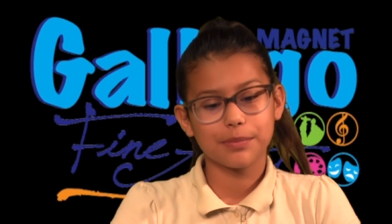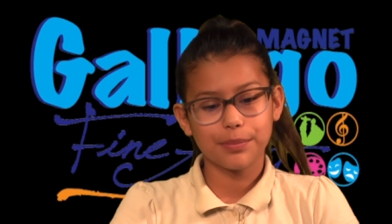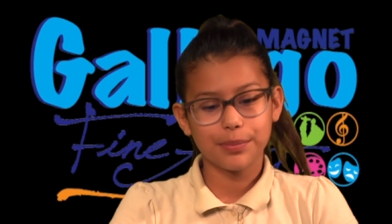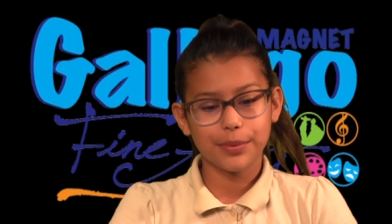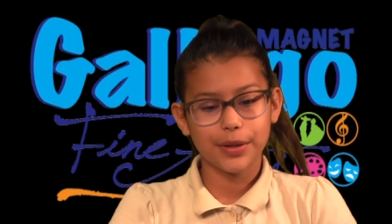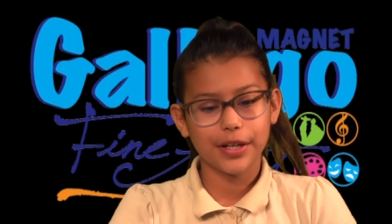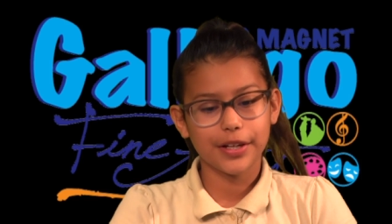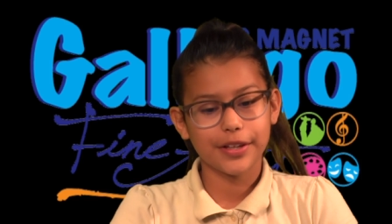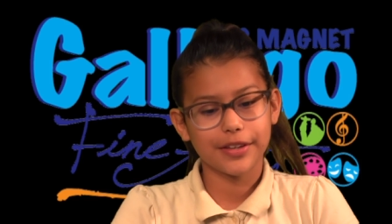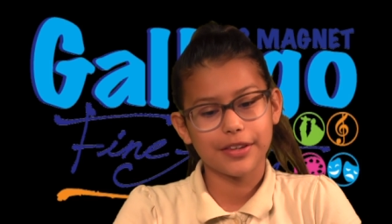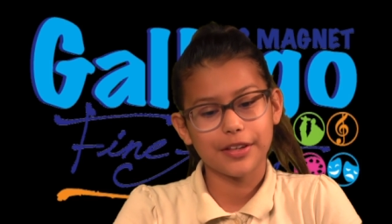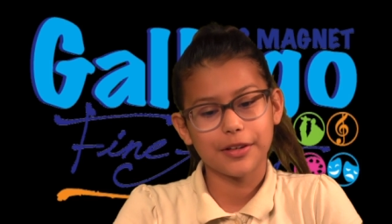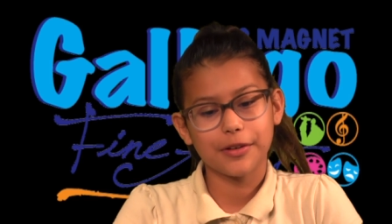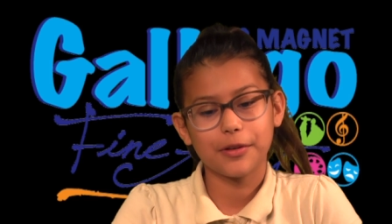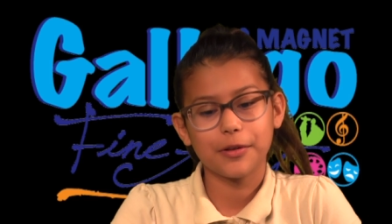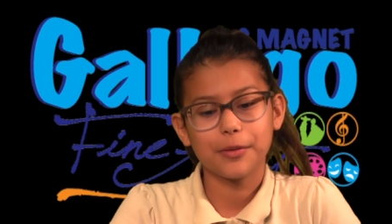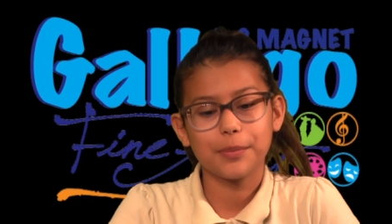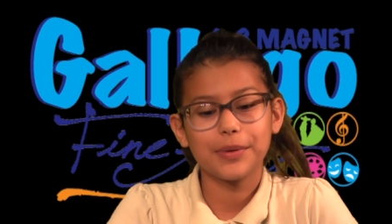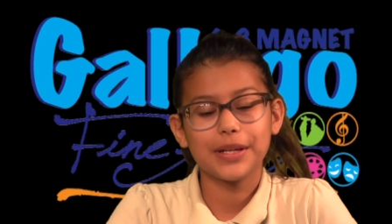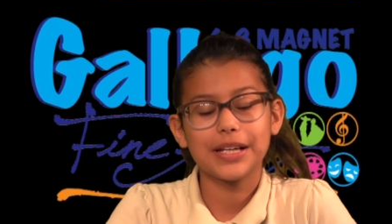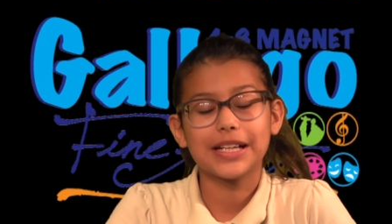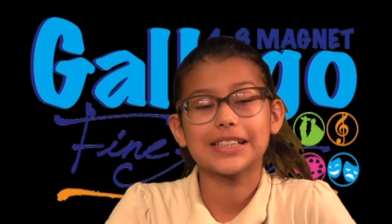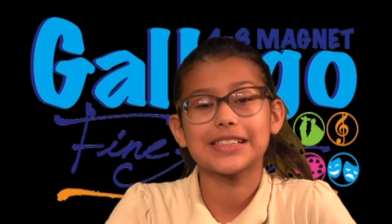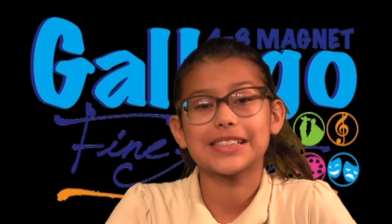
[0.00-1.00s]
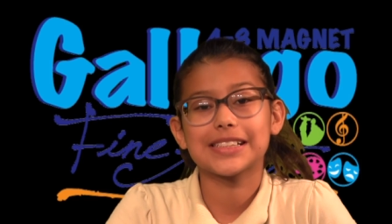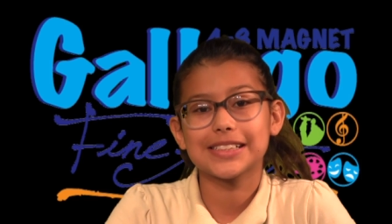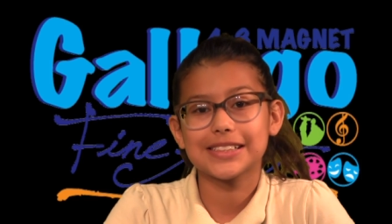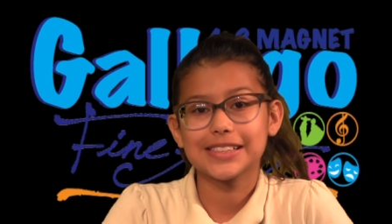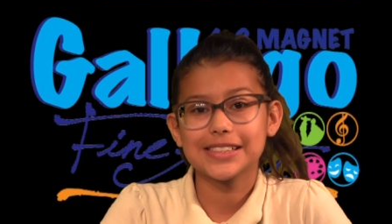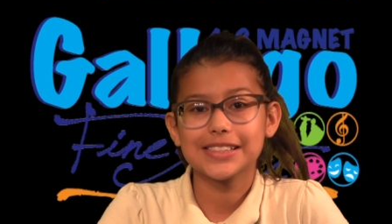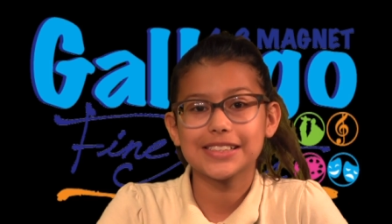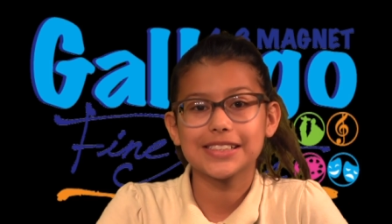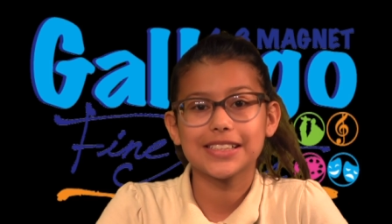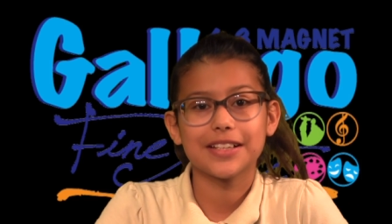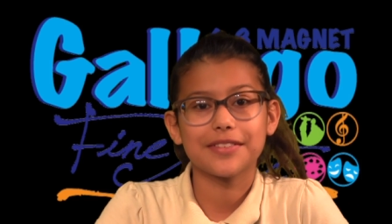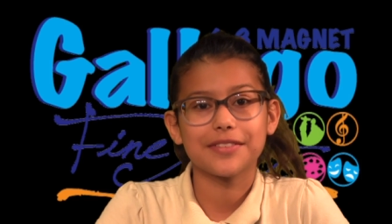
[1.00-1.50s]
but there will be a 6th
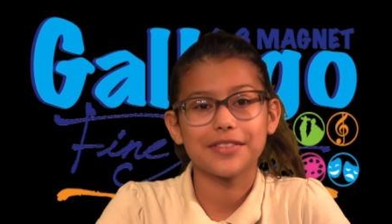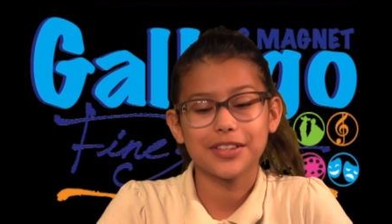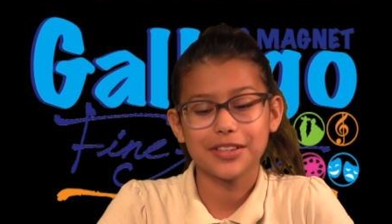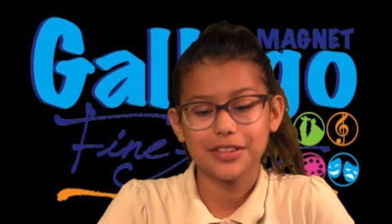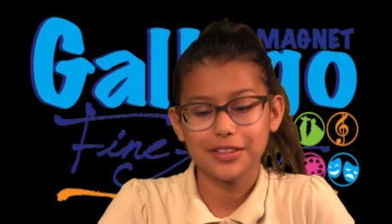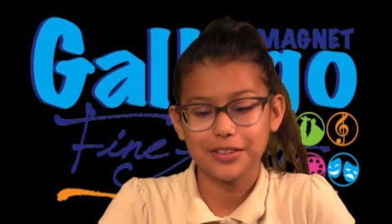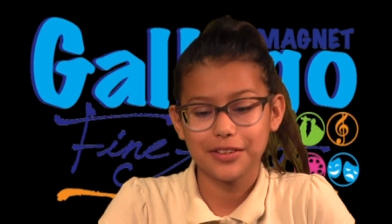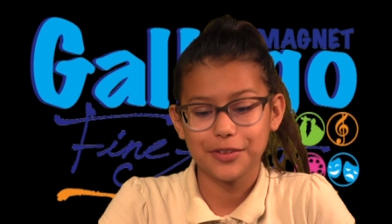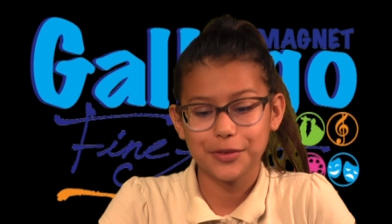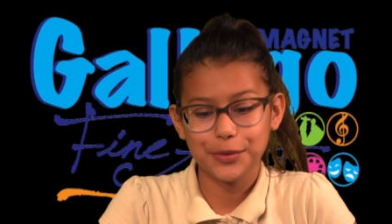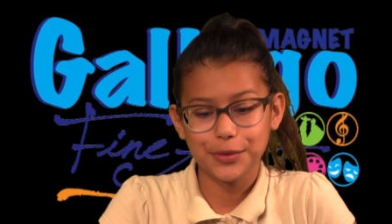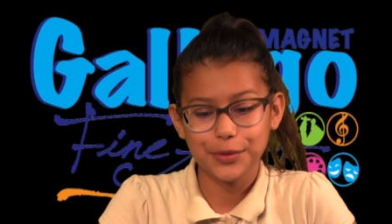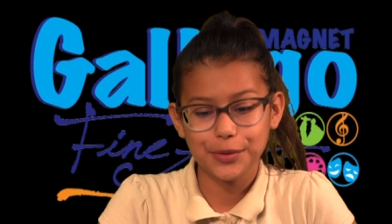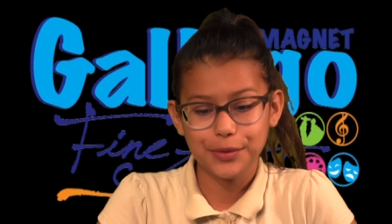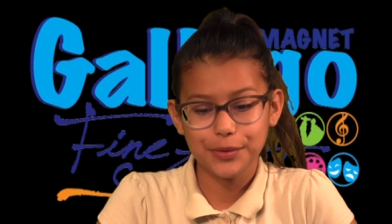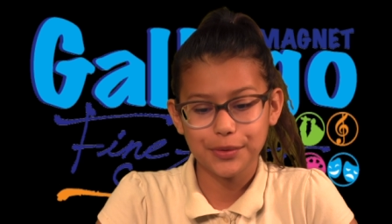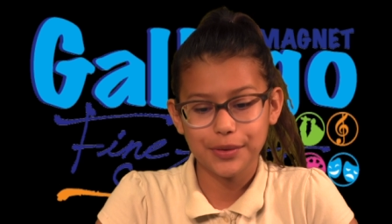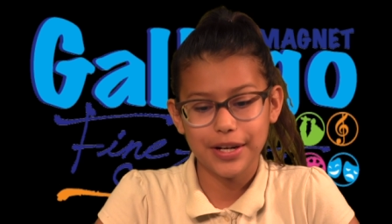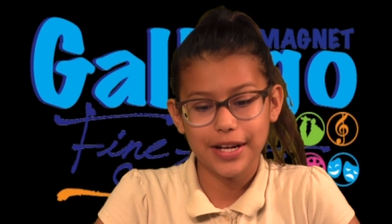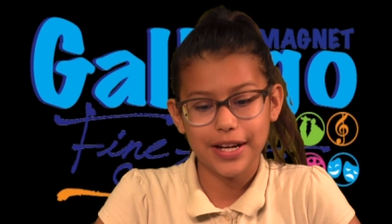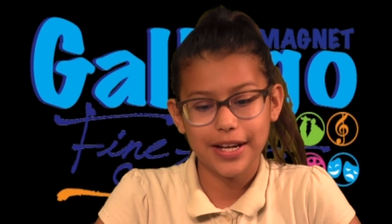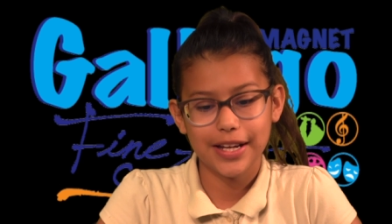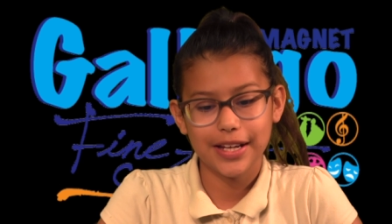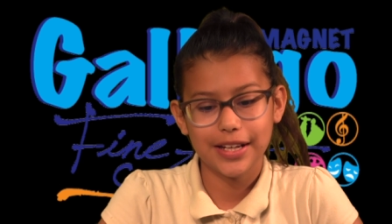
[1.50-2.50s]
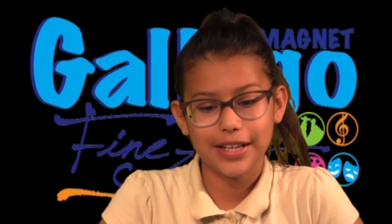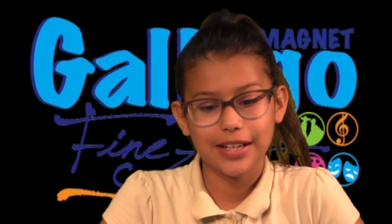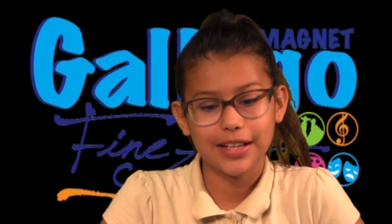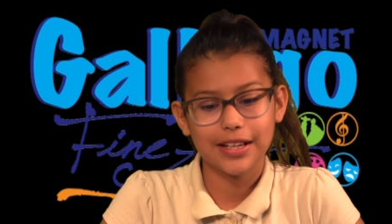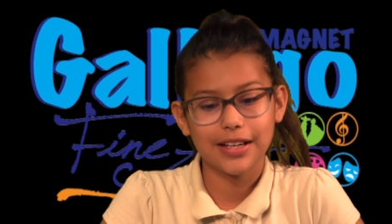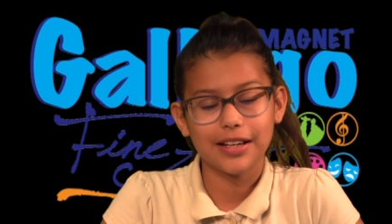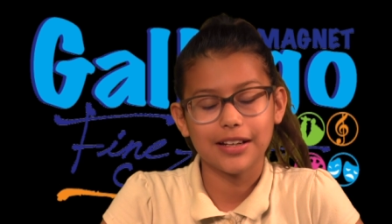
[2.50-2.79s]
and 7th grade